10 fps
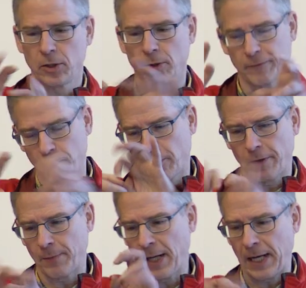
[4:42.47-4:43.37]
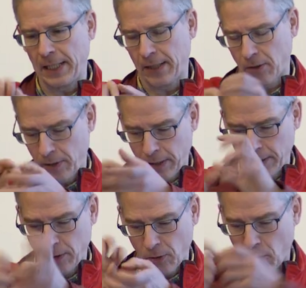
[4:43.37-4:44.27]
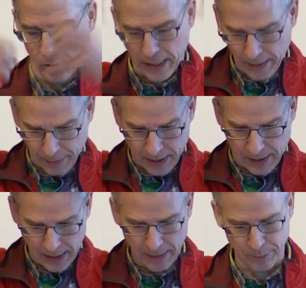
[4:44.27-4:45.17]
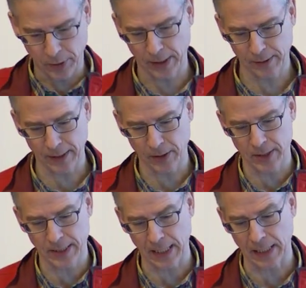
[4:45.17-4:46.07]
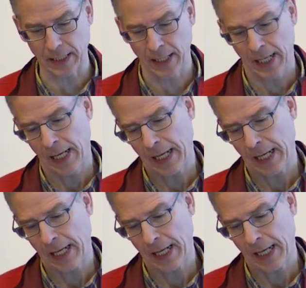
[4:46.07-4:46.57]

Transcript: you have two of them highly uh, you know, rolled up and, and put inside your skull.